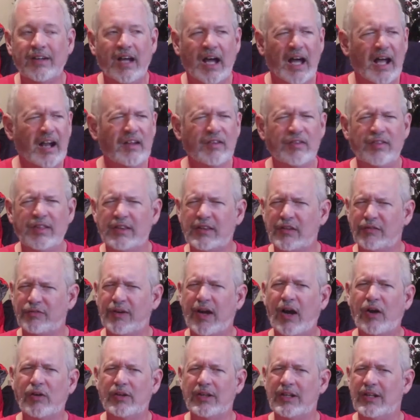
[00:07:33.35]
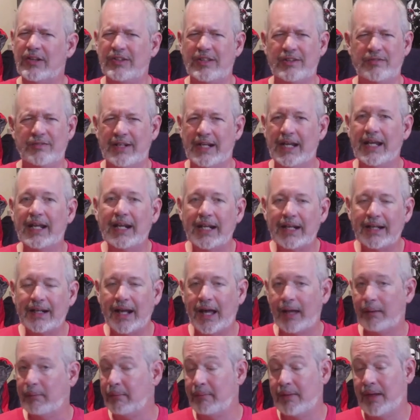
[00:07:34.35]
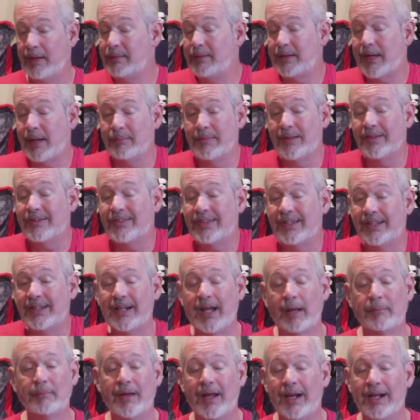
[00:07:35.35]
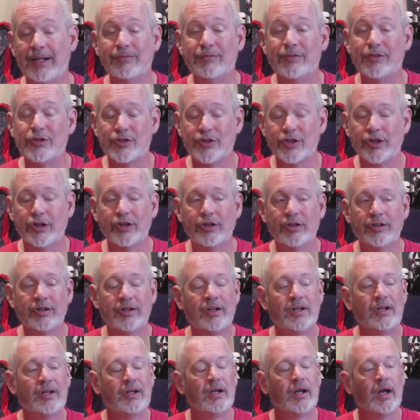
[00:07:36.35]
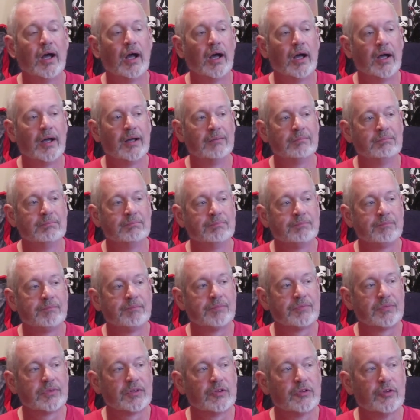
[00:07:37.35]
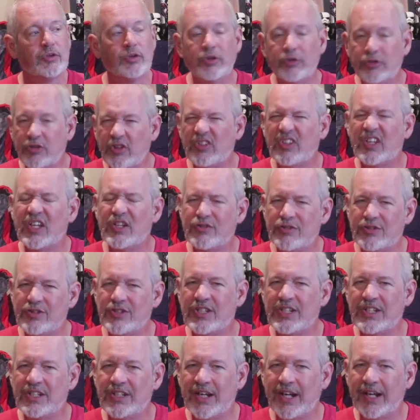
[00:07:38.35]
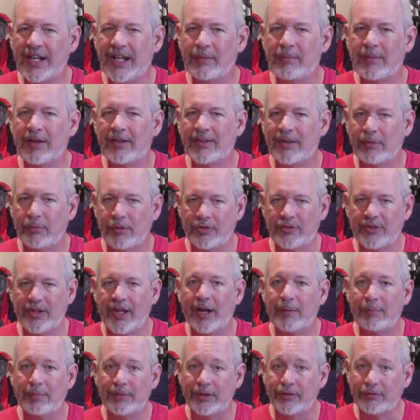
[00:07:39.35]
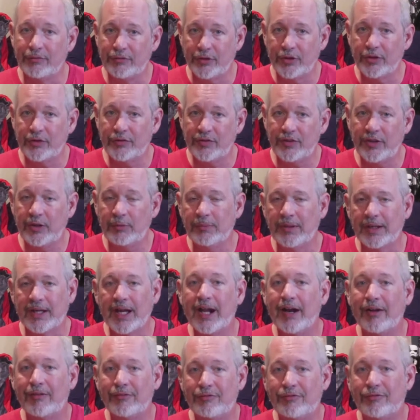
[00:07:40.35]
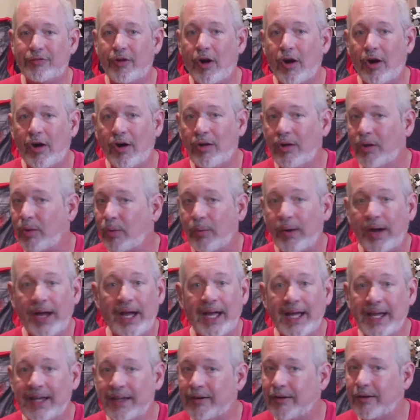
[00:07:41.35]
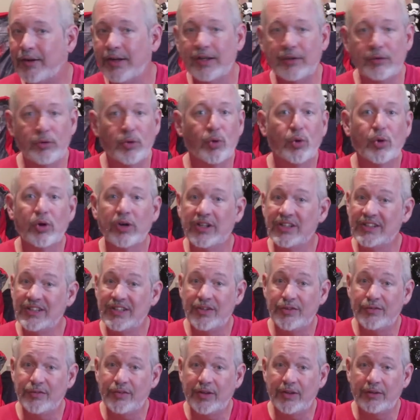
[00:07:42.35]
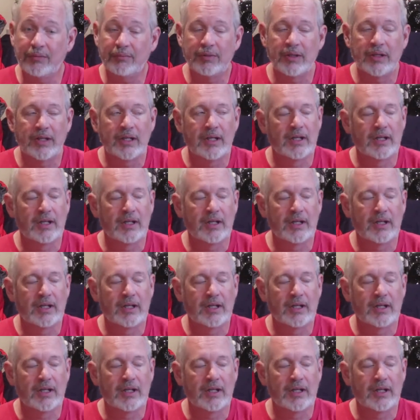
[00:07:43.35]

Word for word: I don't think the Falcon is even in it. I, maybe I missed it. I'm not even sure. Um, so there's just interesting dynamics that were set up in the first film that kind of fall away and are ignored in this film.